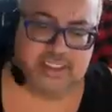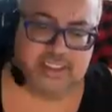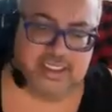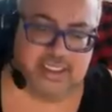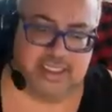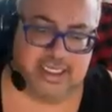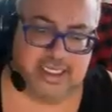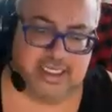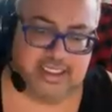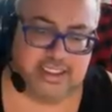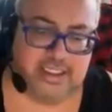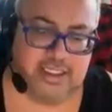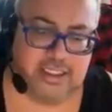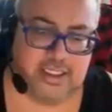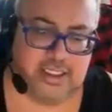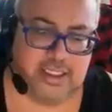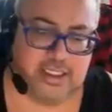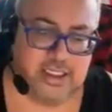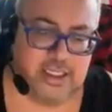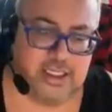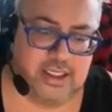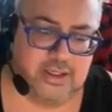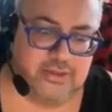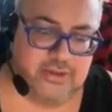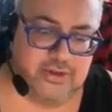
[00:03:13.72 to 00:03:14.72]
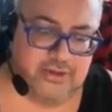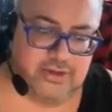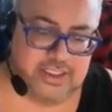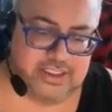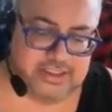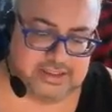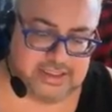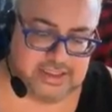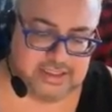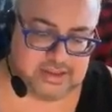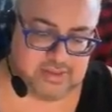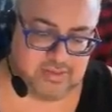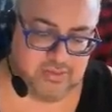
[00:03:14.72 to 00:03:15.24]
feel like, again, there
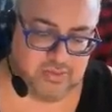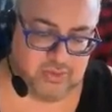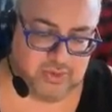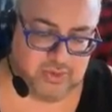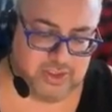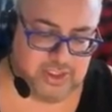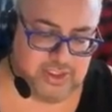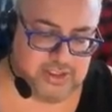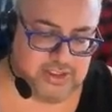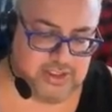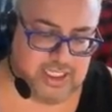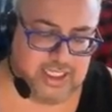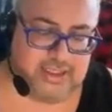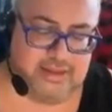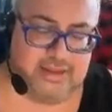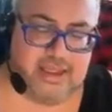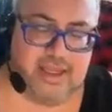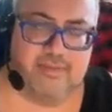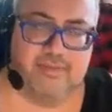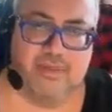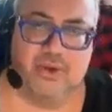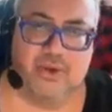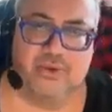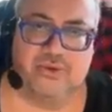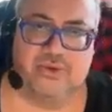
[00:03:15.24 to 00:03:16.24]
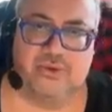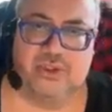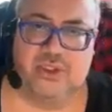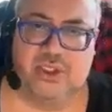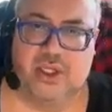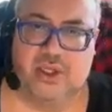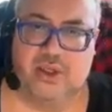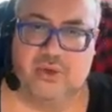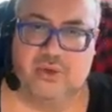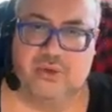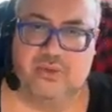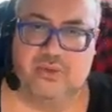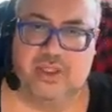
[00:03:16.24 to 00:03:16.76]
is this mourning, like they both
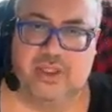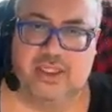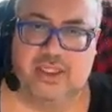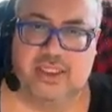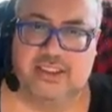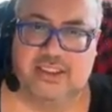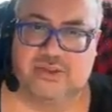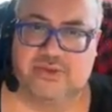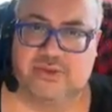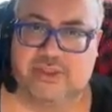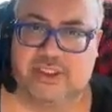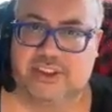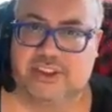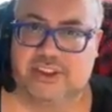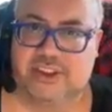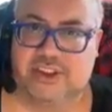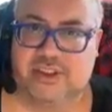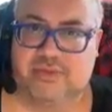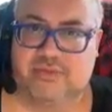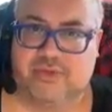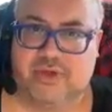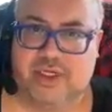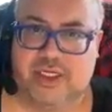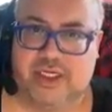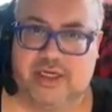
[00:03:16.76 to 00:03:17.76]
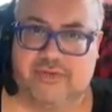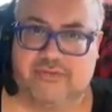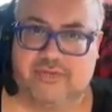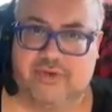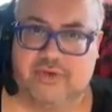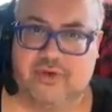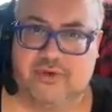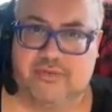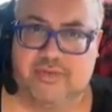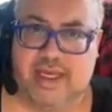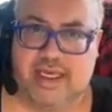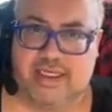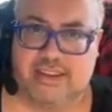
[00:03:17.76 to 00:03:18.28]
know that this relationship can never
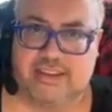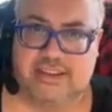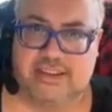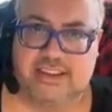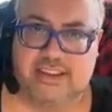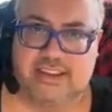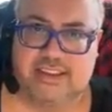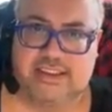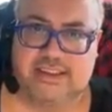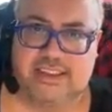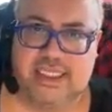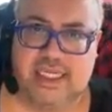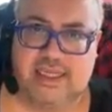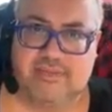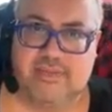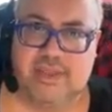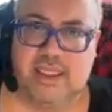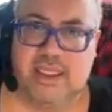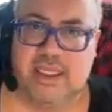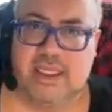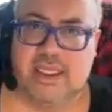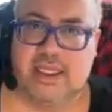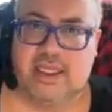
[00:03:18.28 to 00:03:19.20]
go back to the same.